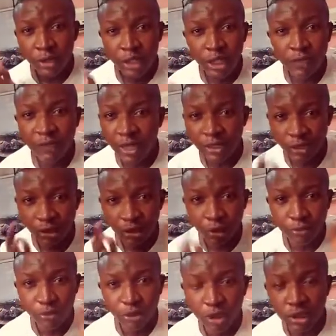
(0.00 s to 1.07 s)
In fact, in
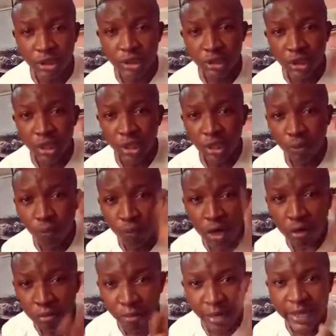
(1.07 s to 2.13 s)
some churches,
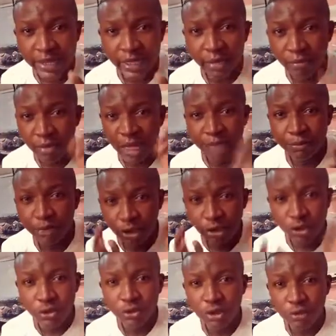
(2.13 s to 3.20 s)
one mic might be
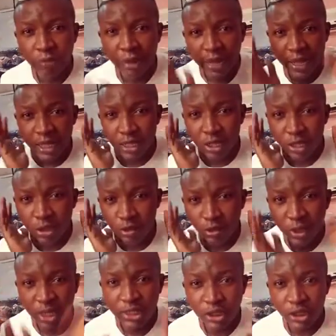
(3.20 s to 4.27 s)
used by
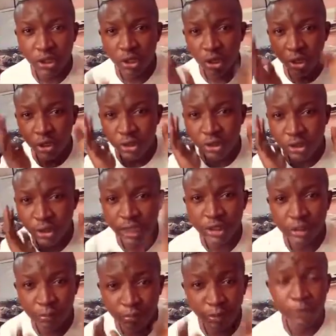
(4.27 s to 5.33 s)
20 or
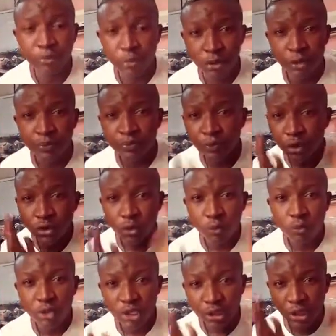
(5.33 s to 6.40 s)
30 people, so
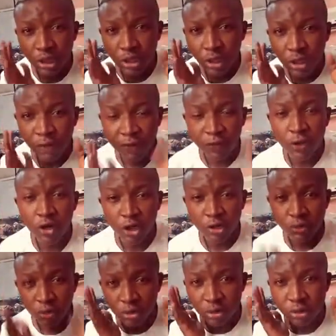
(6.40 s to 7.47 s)
which of course
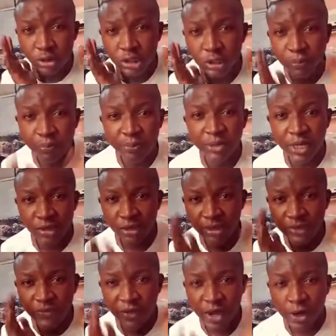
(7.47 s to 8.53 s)
would spread
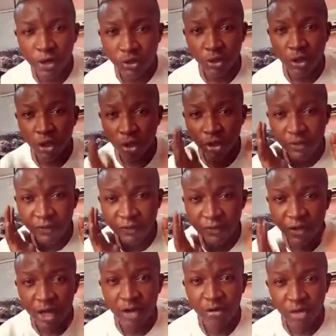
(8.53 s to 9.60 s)
this virus on a
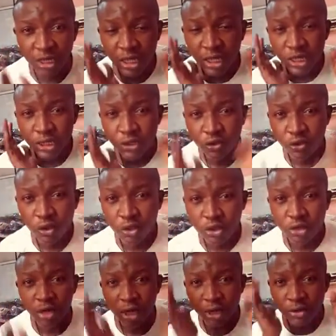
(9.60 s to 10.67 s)
very
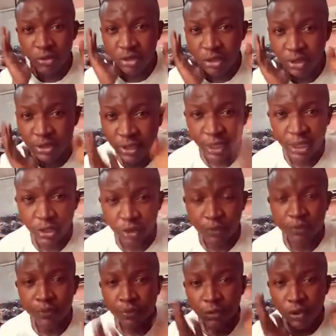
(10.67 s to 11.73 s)
industrial
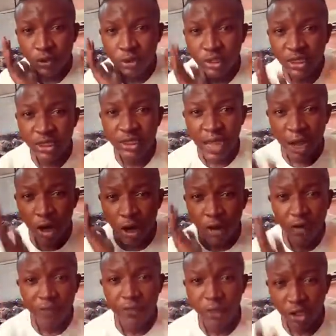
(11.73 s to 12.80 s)
scale. So these are
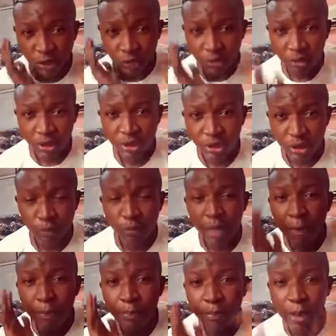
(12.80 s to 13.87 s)
obvious reasons,
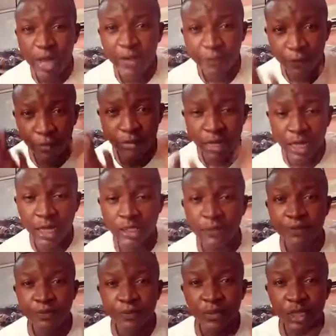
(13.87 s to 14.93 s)
but apart from that,
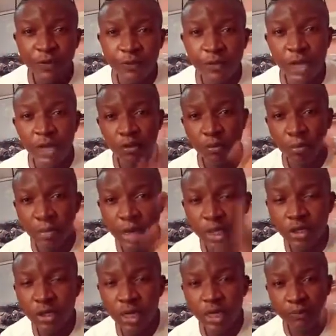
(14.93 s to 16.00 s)
if you are to make
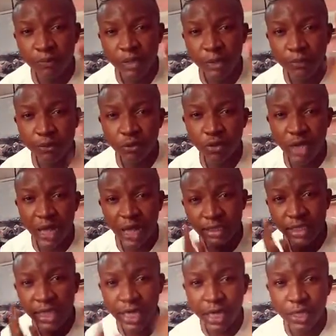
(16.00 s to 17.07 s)
sure that people
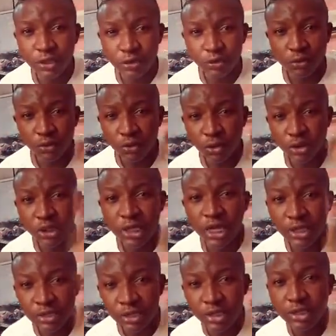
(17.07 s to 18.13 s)
adhere to
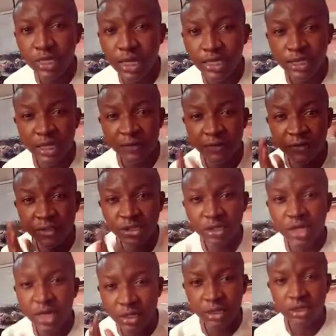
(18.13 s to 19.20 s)
social distance and
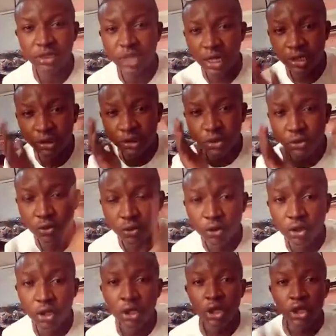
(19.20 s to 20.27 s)
physical distancing
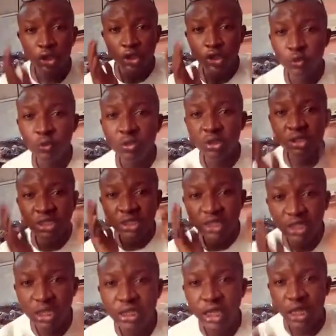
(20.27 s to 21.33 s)
rule, you will
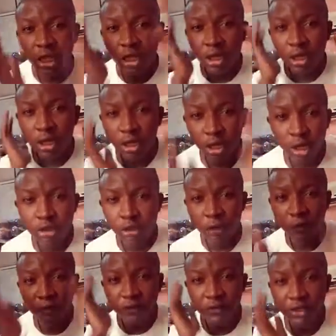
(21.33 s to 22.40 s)
need a
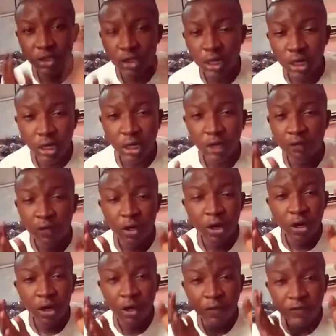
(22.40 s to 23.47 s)
lot
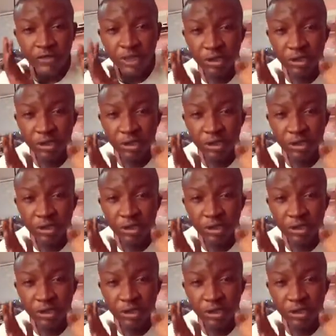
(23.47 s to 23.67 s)
of